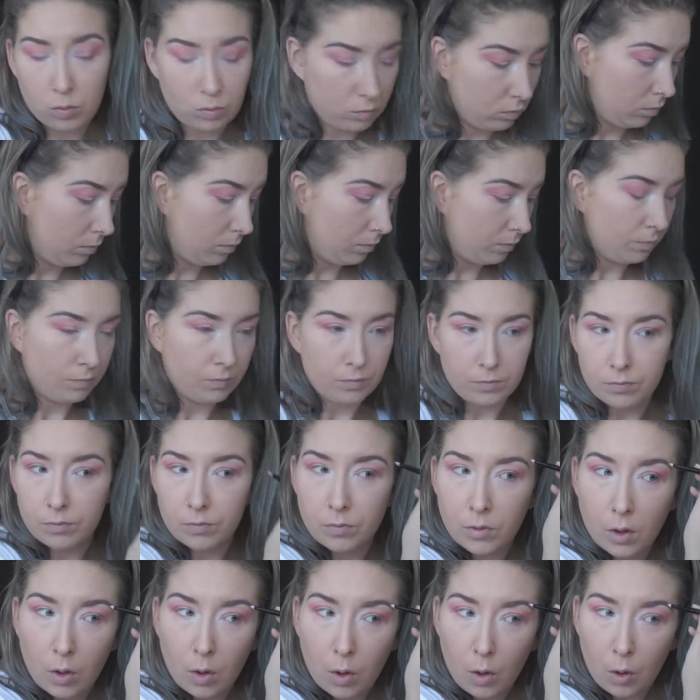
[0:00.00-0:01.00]
I reckon a darker
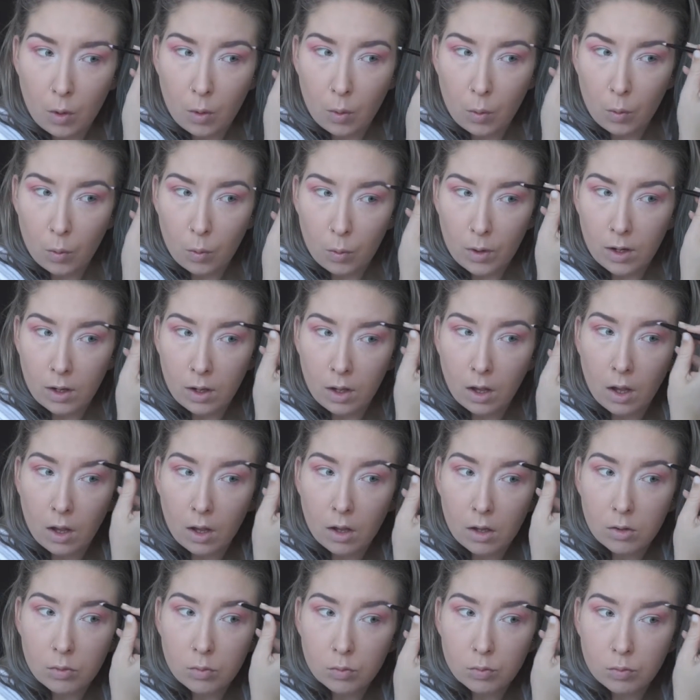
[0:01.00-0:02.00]
purple probably would have
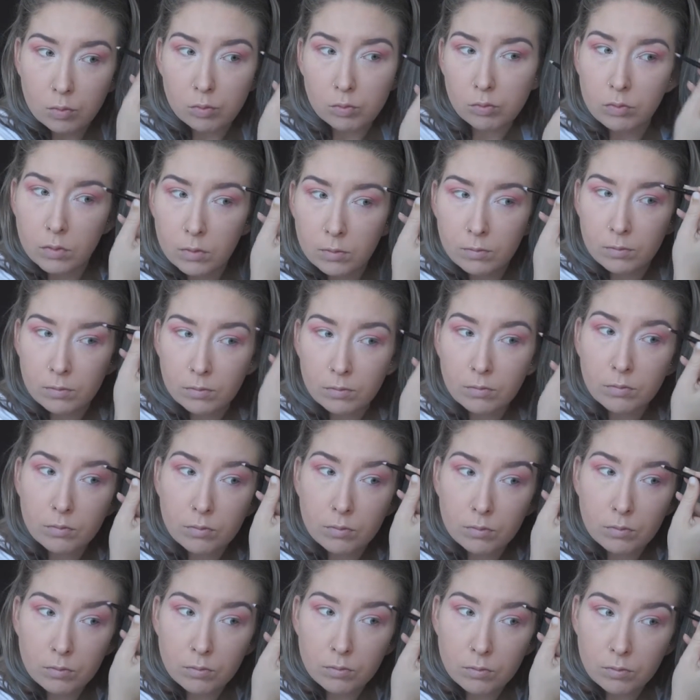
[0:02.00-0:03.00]
stood out more, but
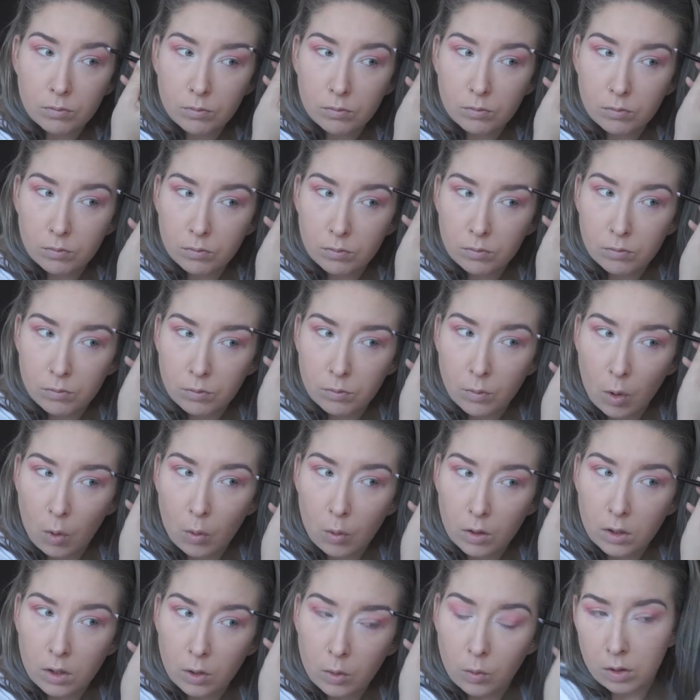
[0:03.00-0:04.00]
as I said,
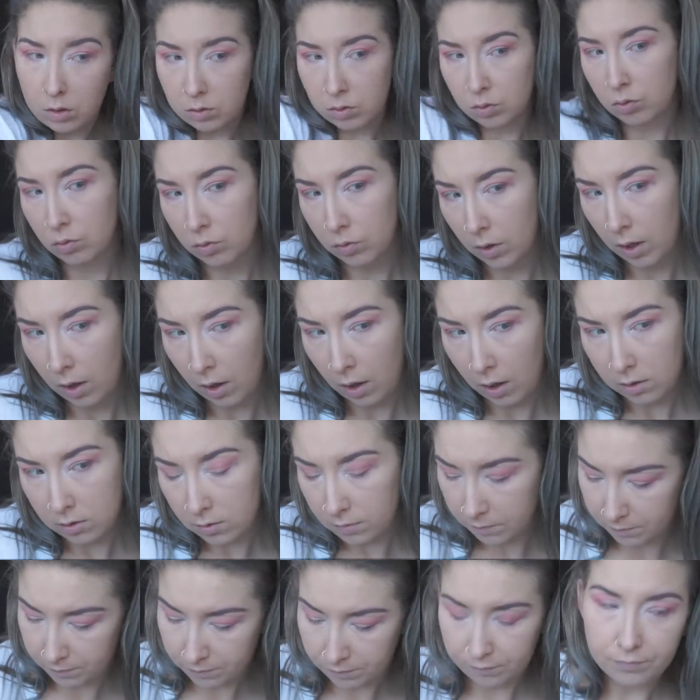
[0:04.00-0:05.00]
there's not much I can do about
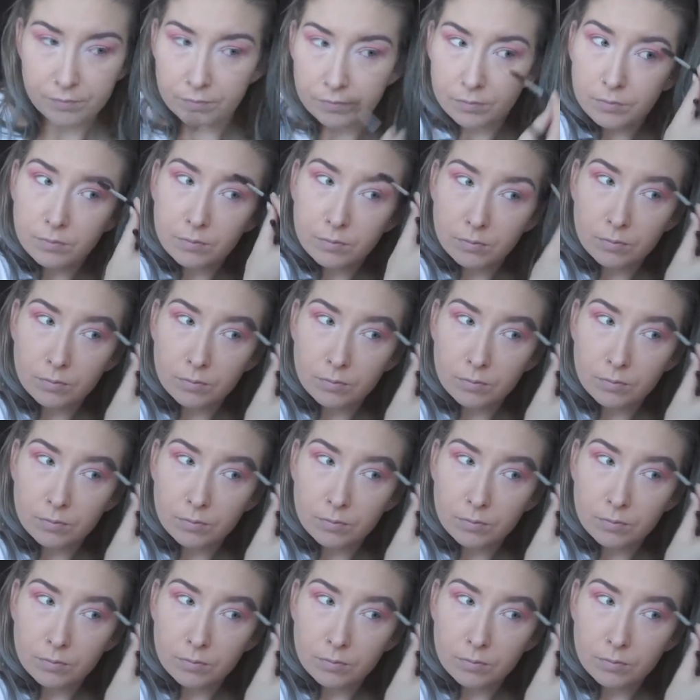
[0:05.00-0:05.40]
it now.